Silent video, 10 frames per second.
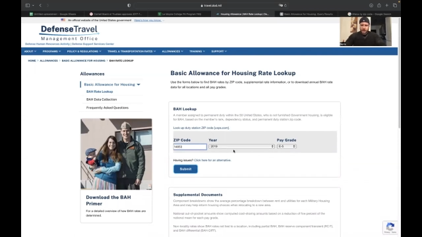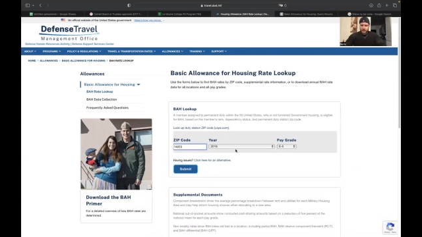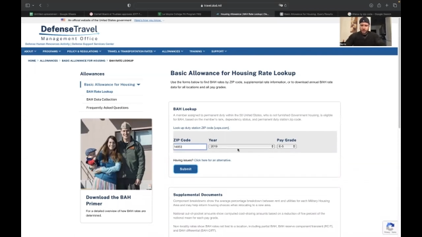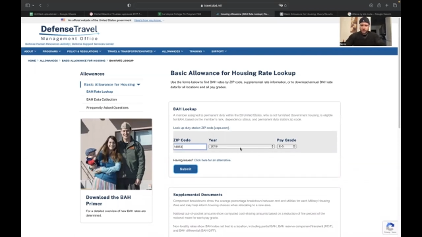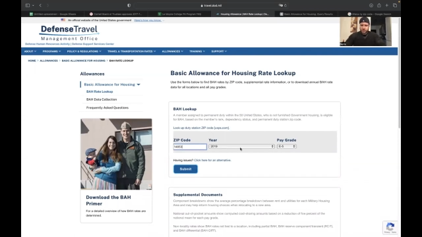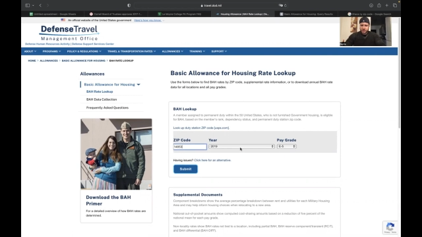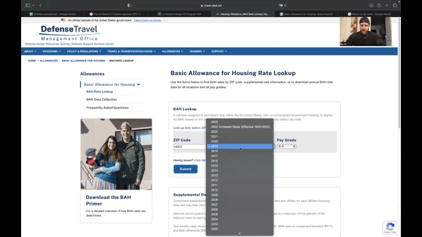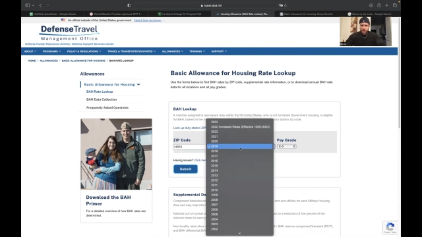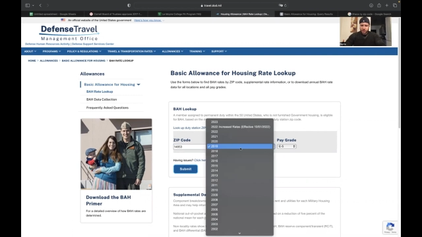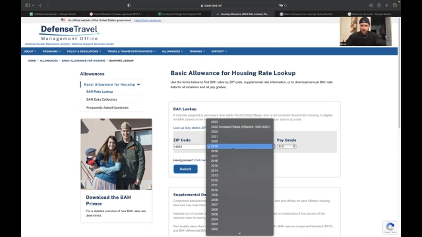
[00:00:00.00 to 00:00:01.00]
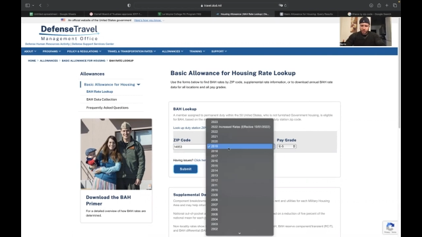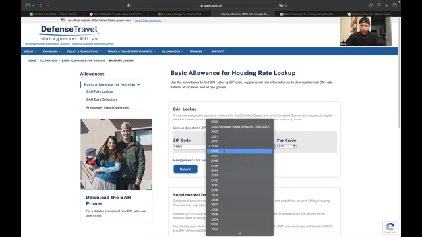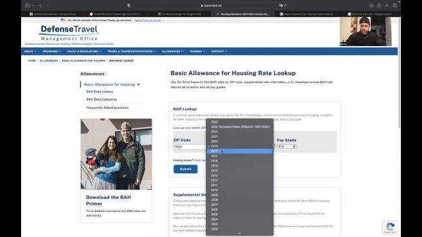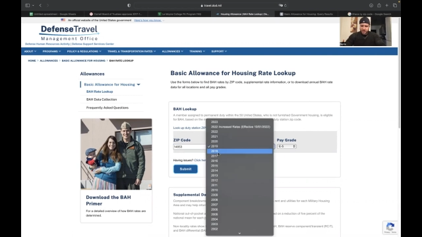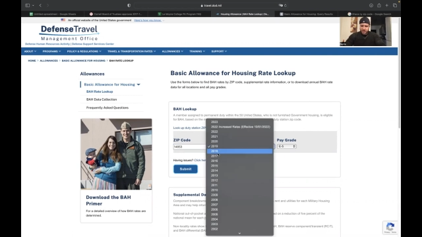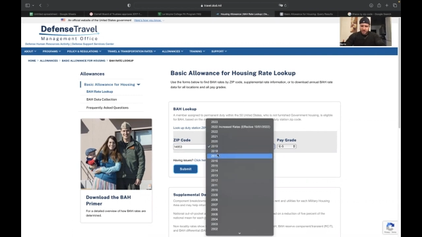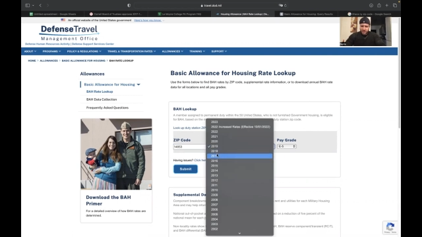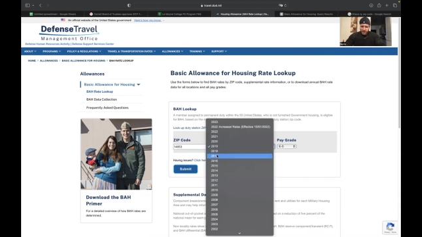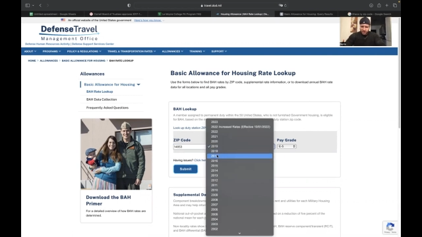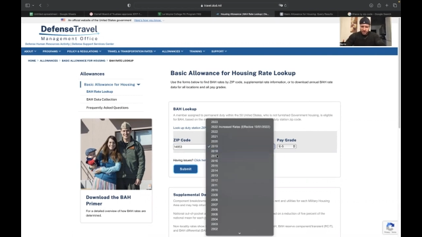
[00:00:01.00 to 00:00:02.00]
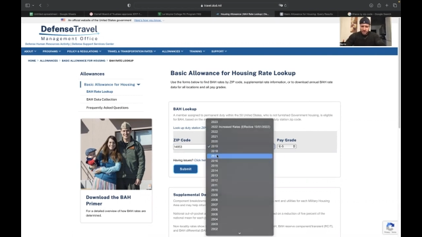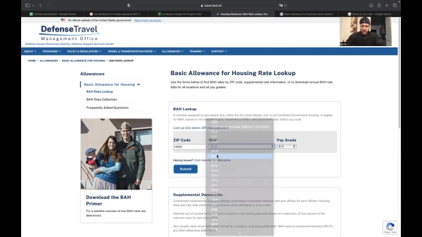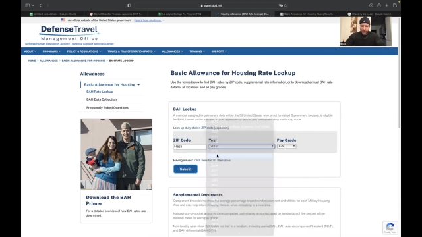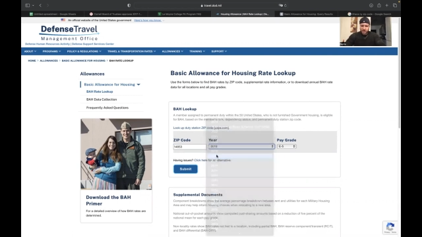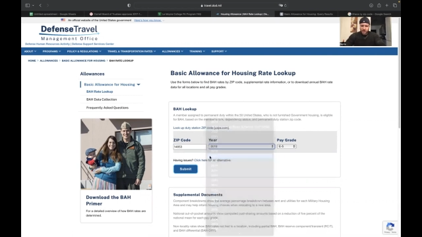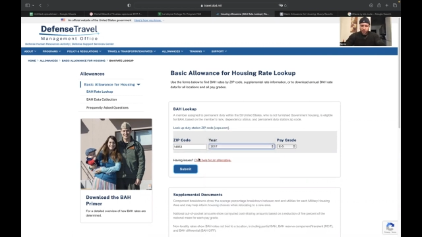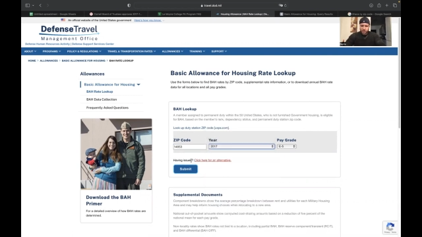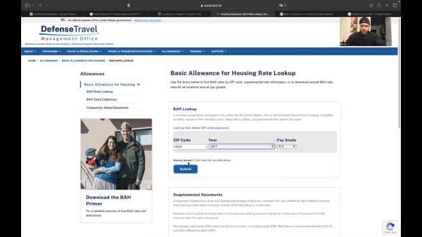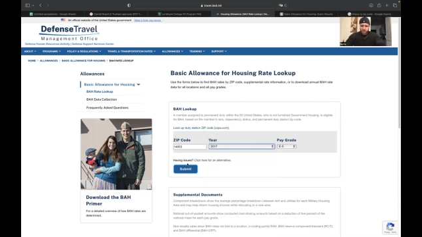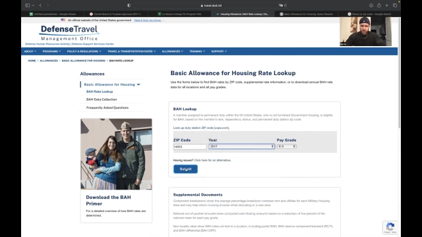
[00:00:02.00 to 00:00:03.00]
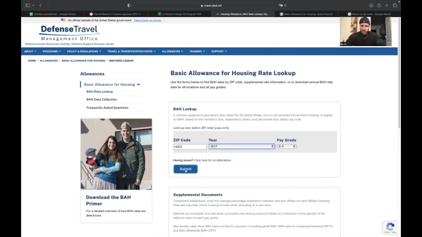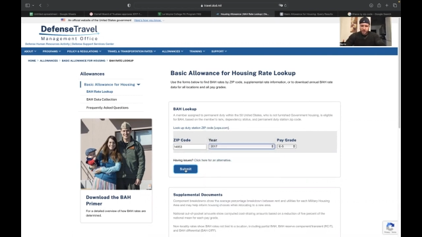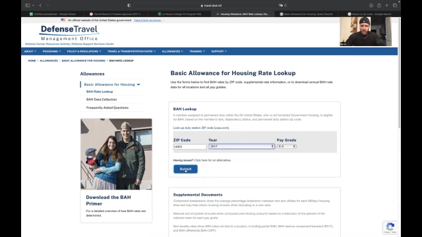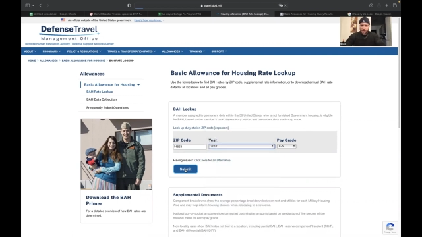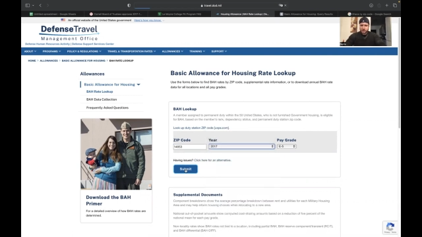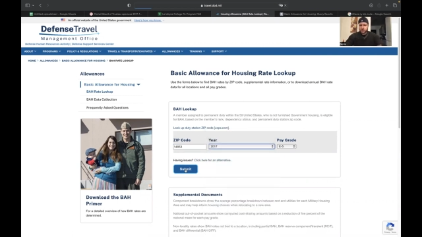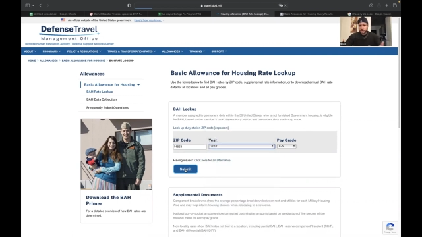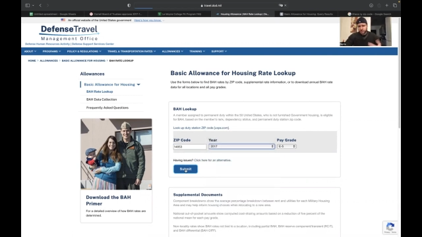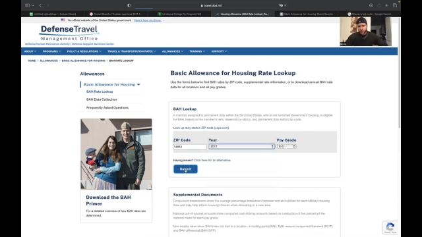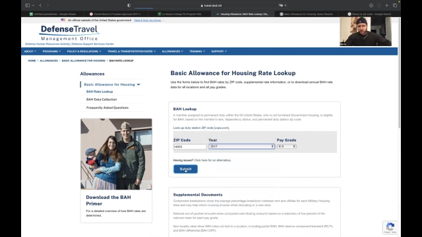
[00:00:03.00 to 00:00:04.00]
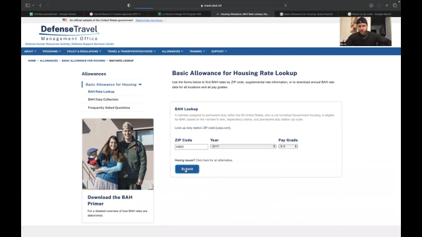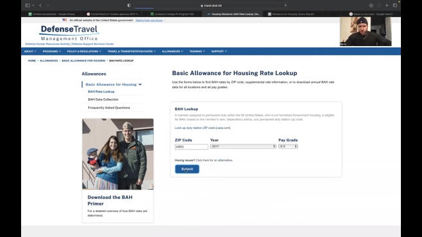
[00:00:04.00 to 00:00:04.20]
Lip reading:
[unreadable: no face in view]